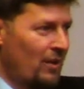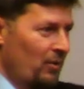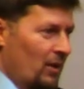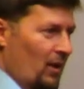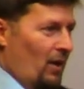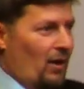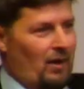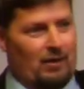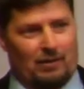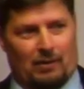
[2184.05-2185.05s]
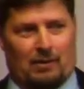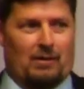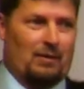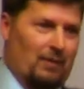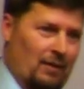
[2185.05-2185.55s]
You're like,
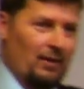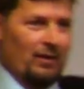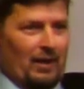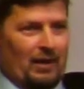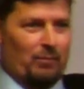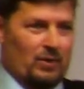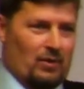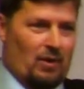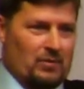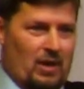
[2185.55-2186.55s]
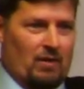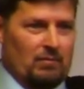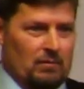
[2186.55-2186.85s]
hi, can't even put his arms down.